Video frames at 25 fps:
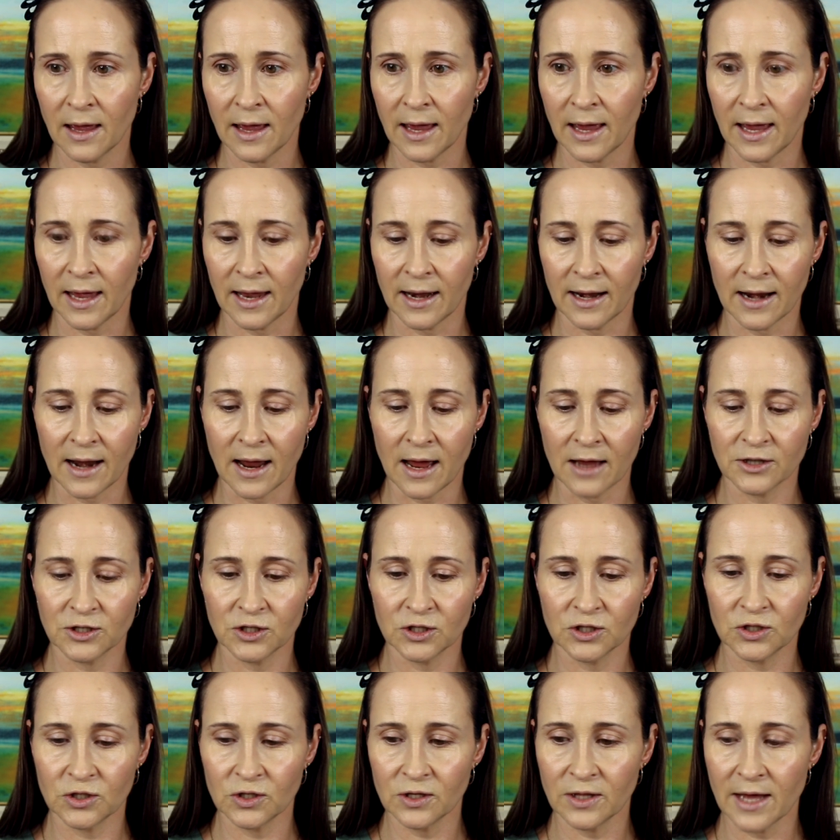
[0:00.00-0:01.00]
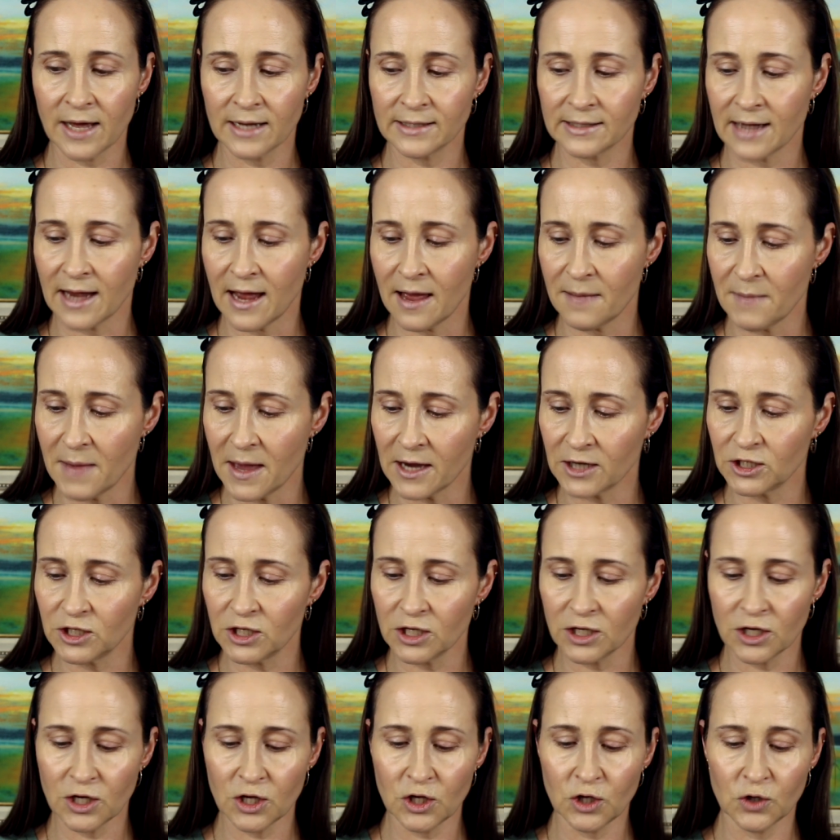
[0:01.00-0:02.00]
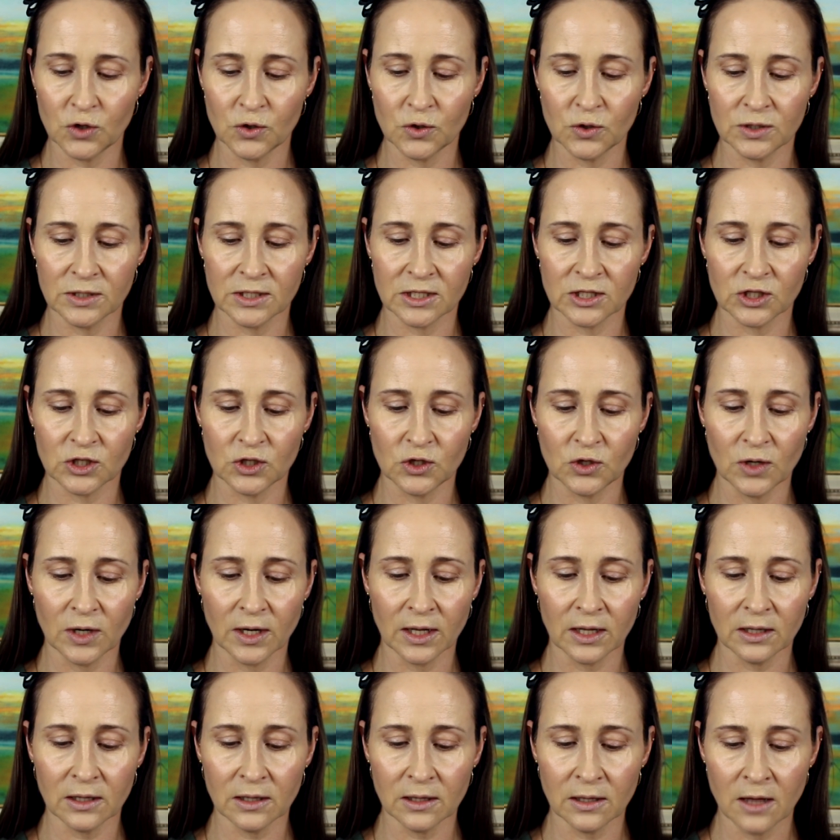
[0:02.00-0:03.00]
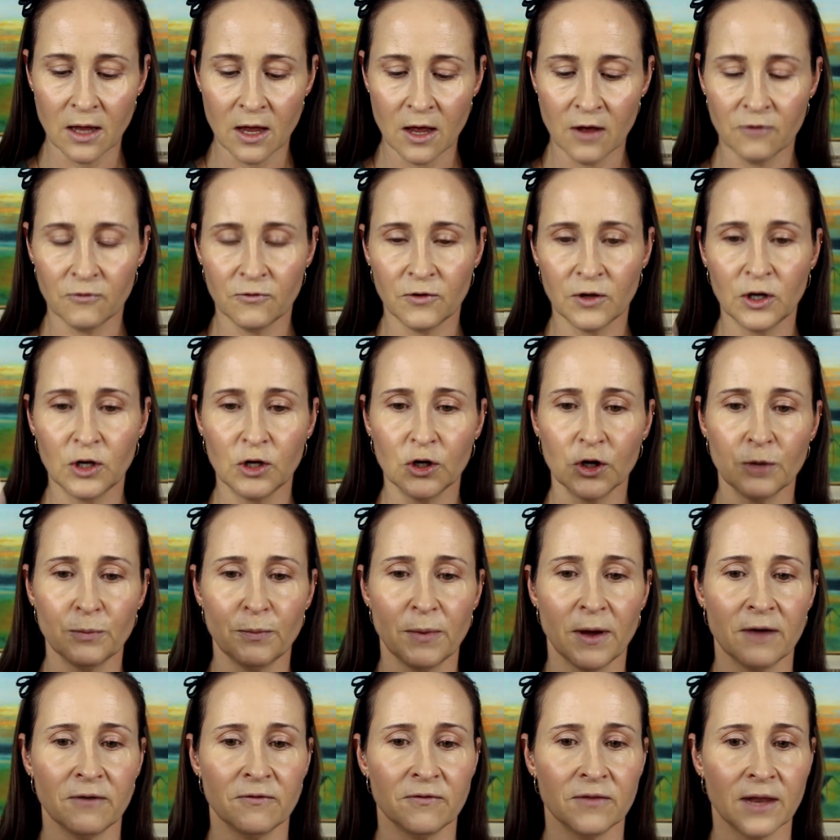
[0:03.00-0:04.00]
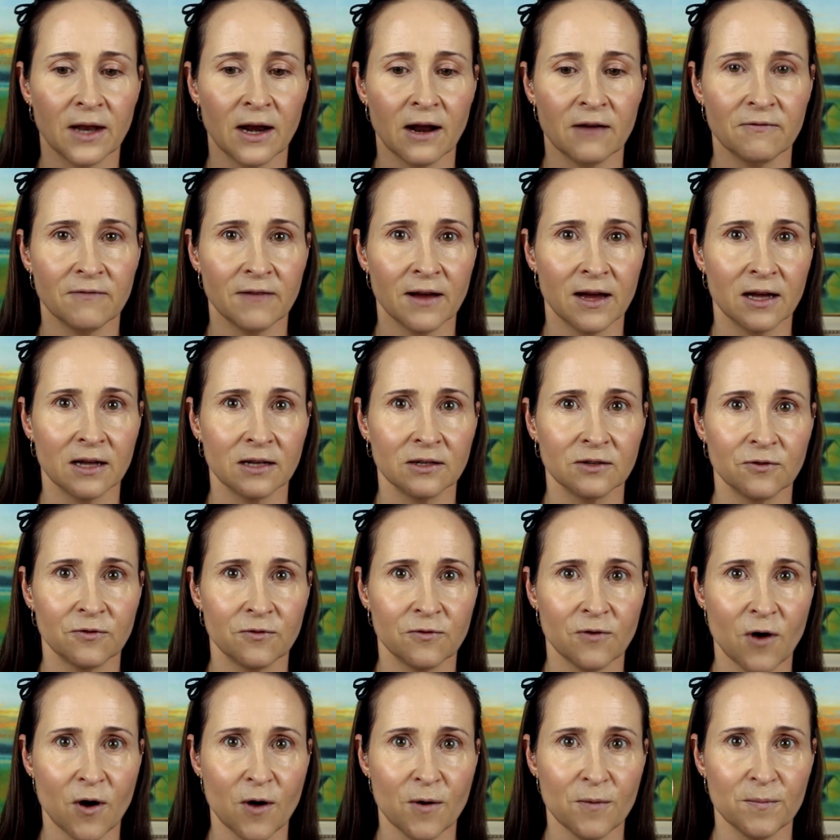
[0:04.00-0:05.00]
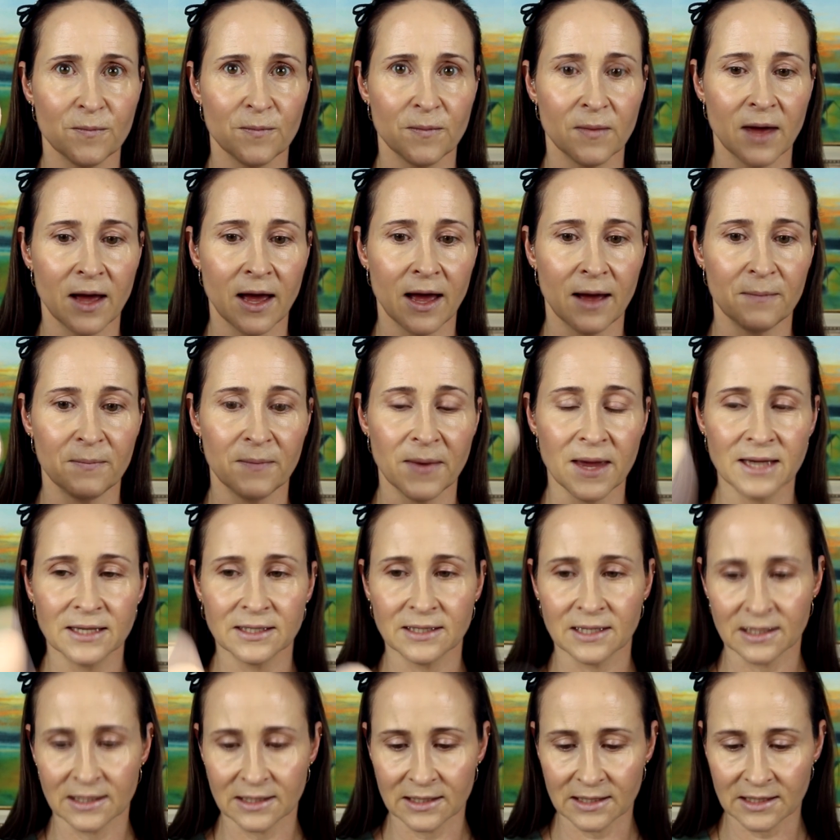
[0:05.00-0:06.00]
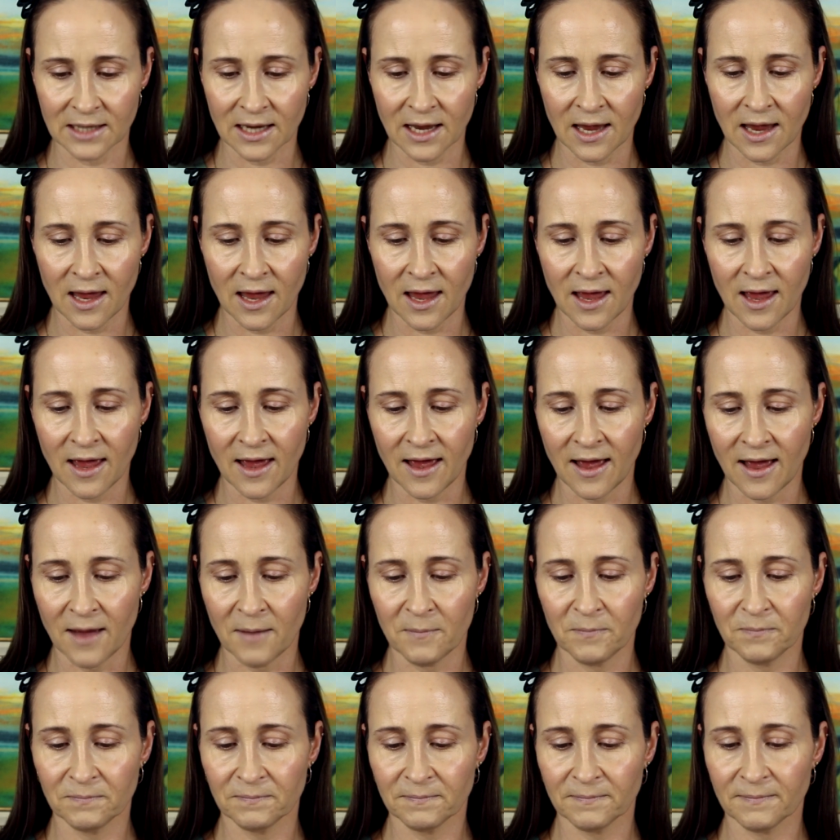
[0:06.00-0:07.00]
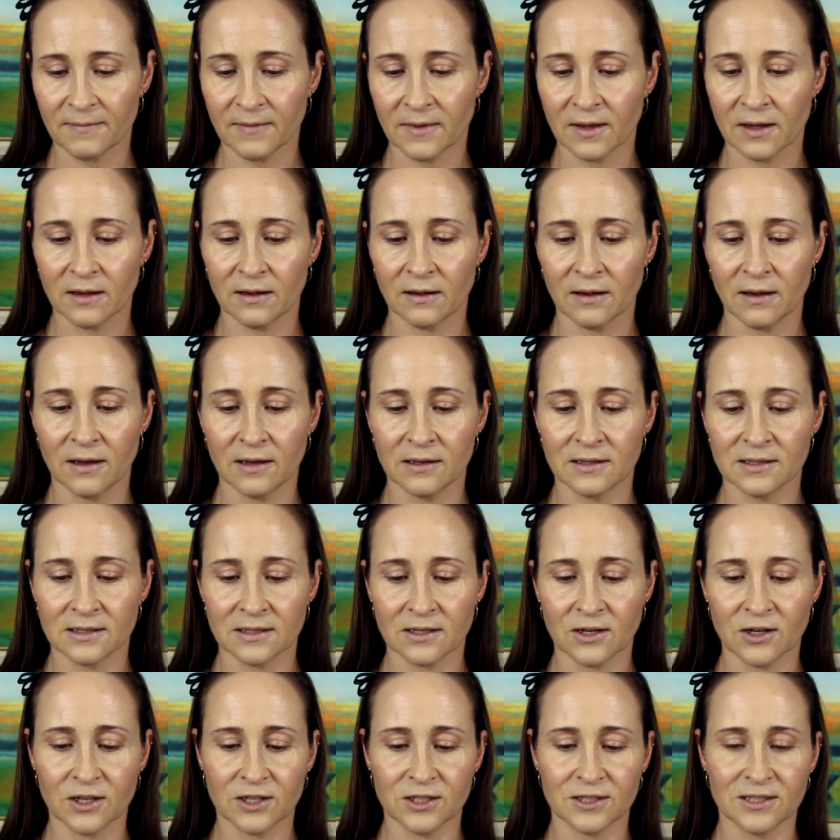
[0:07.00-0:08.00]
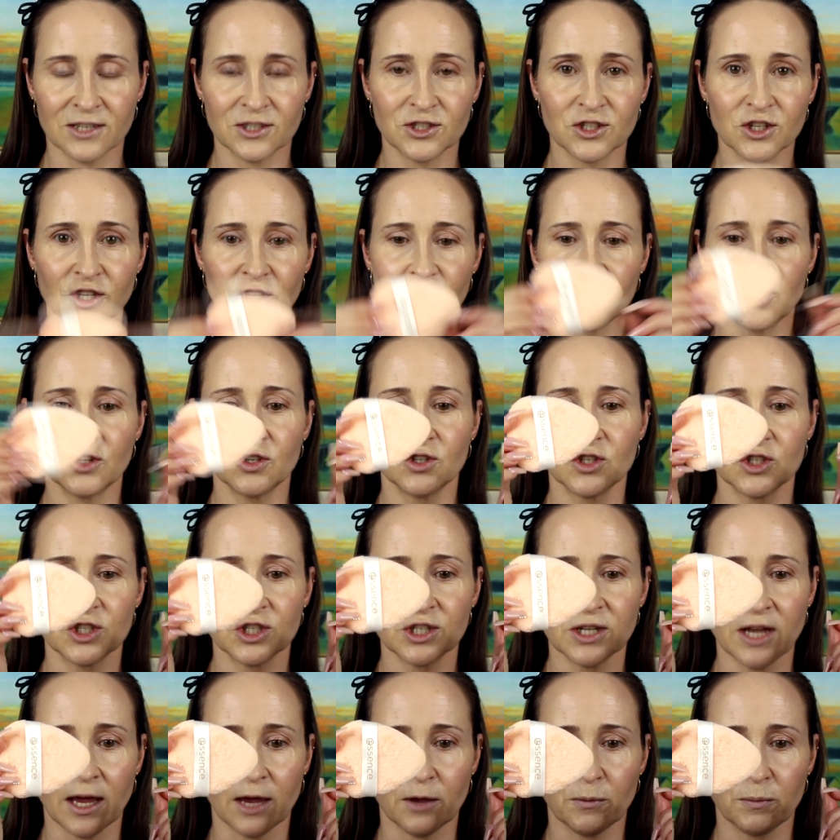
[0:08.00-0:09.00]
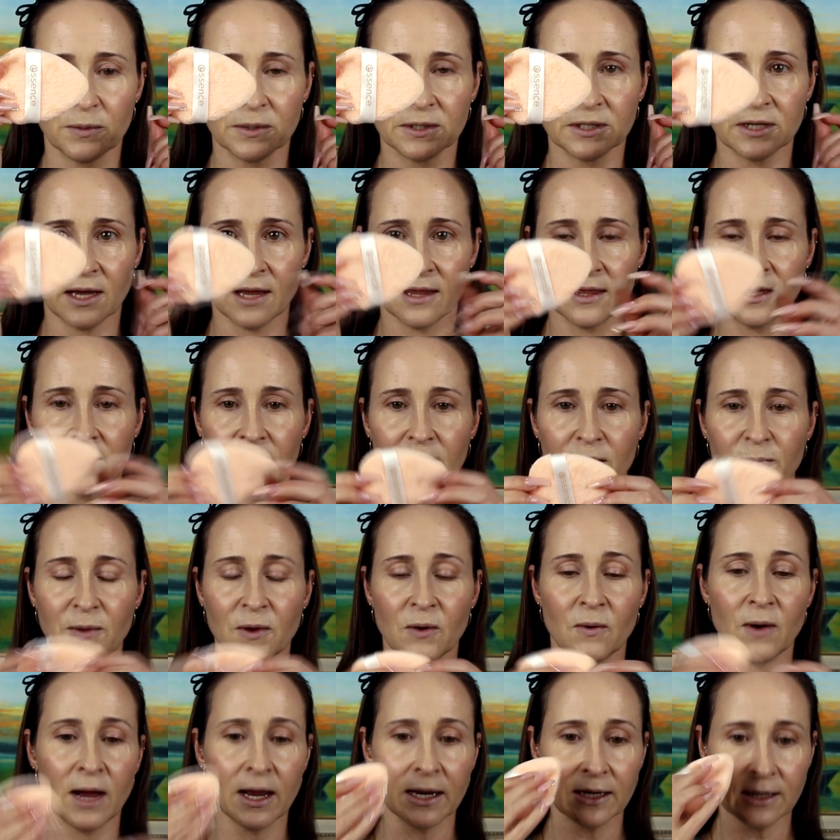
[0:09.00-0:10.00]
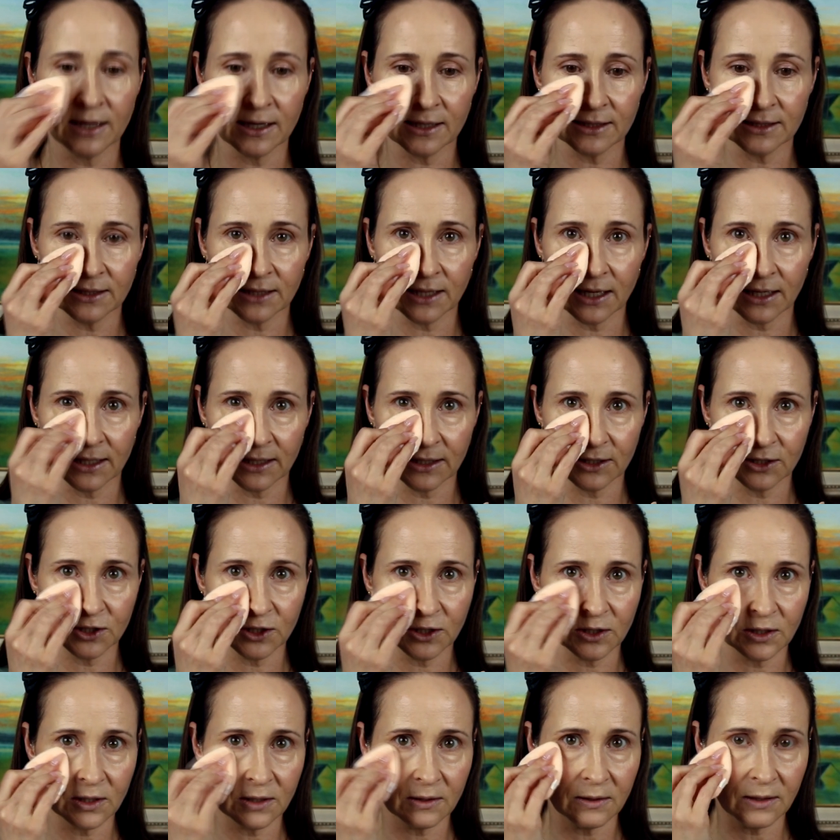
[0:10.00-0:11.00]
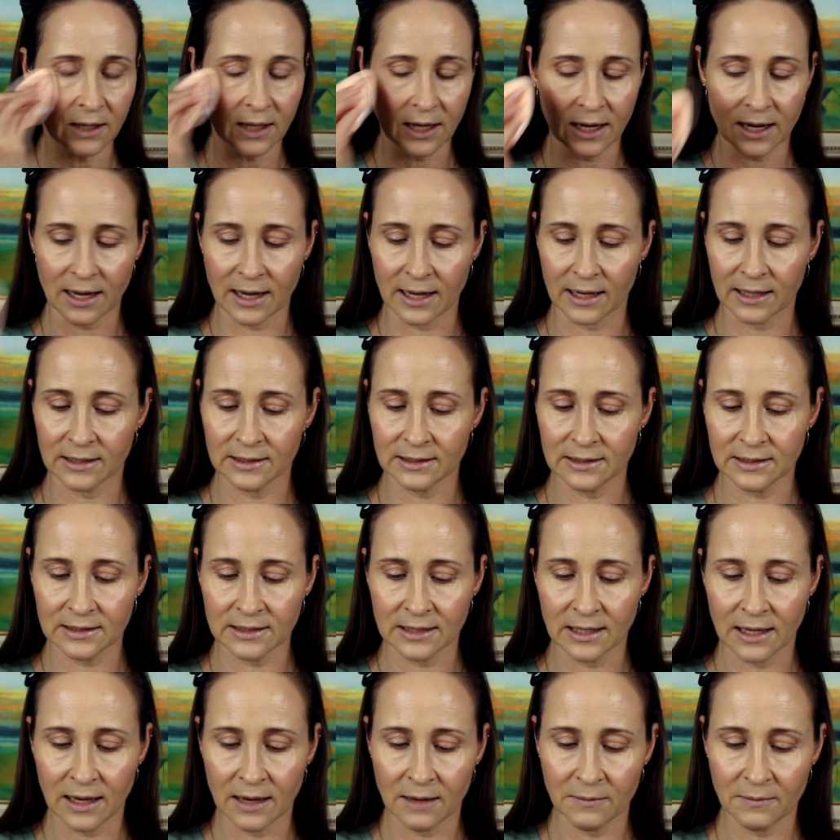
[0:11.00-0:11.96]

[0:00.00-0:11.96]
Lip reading: And to do that, I'm actually going to use this new little velour puff that I found from Essence. It's such a cute shape, so I think it'll be quite nice to get into the eyes.